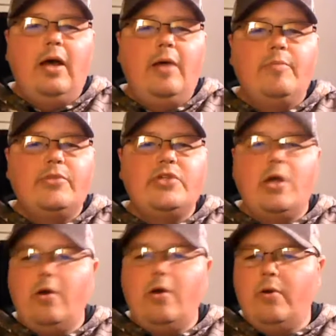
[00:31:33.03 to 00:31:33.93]

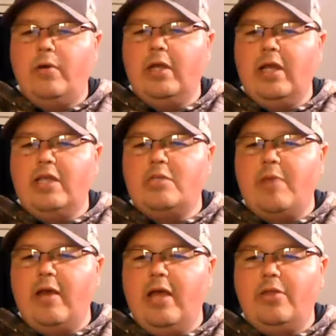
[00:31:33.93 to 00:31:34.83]
So it's
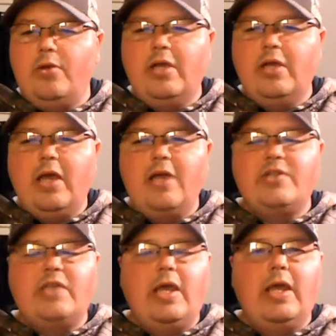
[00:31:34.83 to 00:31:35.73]
about 8:30,
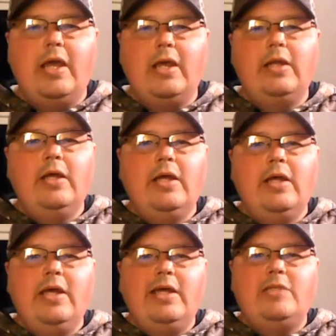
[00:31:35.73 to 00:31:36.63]
guys, and
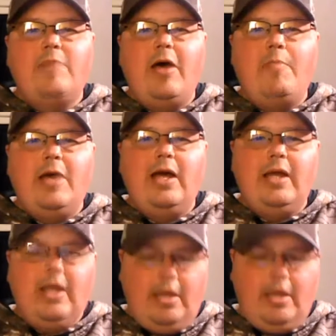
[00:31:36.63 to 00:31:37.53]
it's about
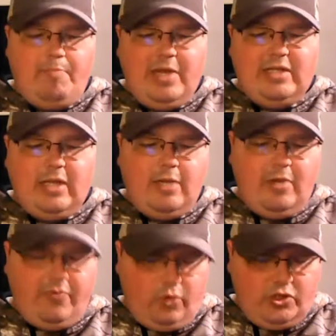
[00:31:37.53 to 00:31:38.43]
my bedtime.
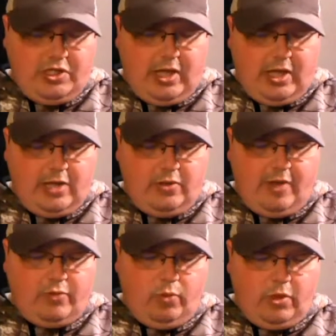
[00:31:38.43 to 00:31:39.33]
Unfortunately, I do have
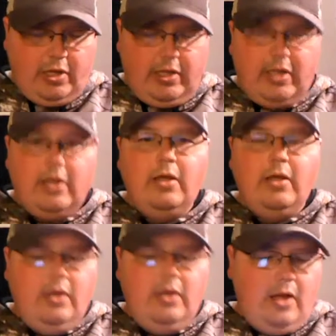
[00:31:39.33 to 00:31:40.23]
to work again.
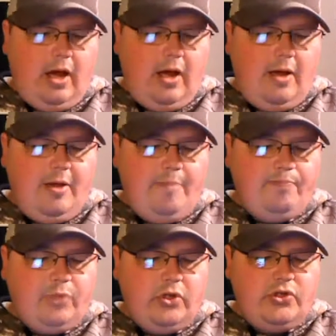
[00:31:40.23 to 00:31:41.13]

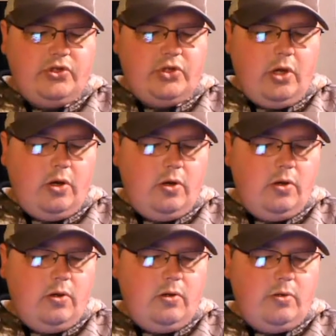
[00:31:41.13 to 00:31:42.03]

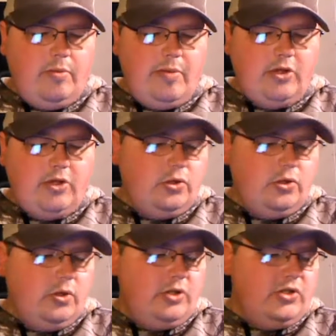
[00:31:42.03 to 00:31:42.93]
So let me make
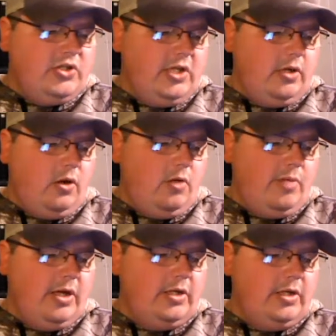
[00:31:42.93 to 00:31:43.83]
sure I just hit all
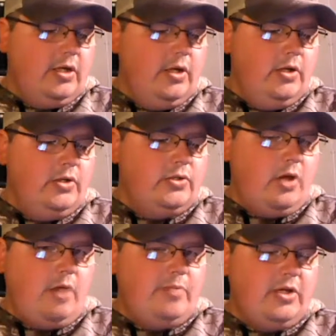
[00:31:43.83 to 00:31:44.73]
my
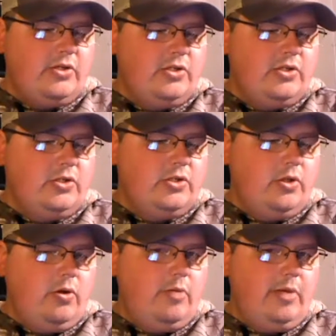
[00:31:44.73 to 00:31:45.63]
topics. Just
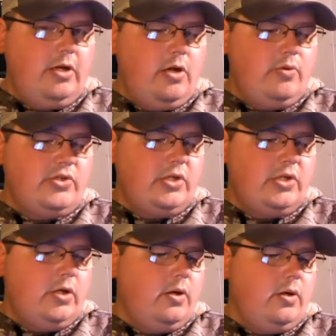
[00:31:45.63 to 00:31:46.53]
going on my notes
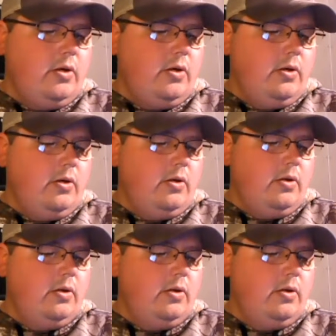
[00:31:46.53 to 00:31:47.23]
here.